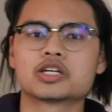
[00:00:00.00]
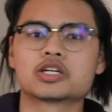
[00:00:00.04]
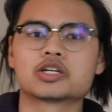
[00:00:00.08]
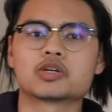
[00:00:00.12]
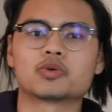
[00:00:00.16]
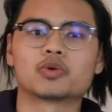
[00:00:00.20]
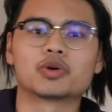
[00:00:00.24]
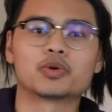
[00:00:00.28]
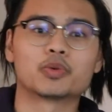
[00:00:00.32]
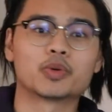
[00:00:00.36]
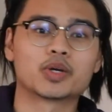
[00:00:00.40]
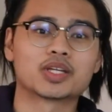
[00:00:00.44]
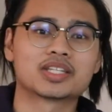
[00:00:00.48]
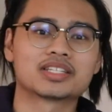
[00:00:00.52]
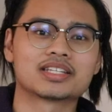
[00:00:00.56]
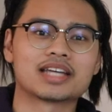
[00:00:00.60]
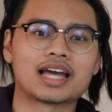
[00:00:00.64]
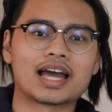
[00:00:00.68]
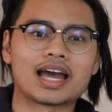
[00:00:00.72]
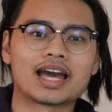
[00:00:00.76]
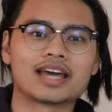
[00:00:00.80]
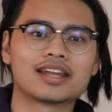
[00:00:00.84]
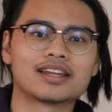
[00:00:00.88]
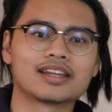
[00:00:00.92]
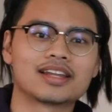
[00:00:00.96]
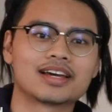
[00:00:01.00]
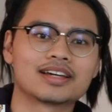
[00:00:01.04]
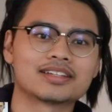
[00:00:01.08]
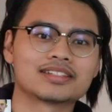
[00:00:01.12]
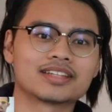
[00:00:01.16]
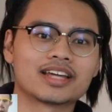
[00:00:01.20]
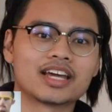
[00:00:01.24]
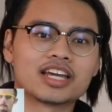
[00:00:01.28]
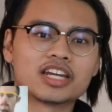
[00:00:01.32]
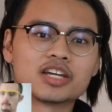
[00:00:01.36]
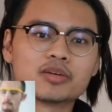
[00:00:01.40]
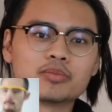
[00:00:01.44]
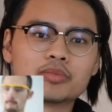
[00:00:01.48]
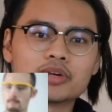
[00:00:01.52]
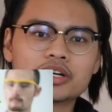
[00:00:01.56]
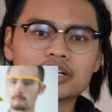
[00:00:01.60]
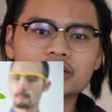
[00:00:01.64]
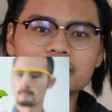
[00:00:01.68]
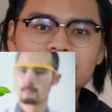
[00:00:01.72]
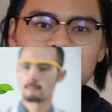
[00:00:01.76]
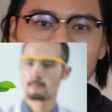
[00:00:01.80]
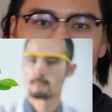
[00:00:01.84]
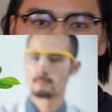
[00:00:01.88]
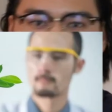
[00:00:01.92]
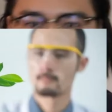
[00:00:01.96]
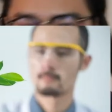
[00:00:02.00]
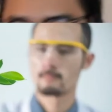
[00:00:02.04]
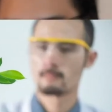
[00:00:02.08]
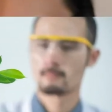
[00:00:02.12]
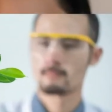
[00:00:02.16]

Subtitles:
where we had to analyze NMR data,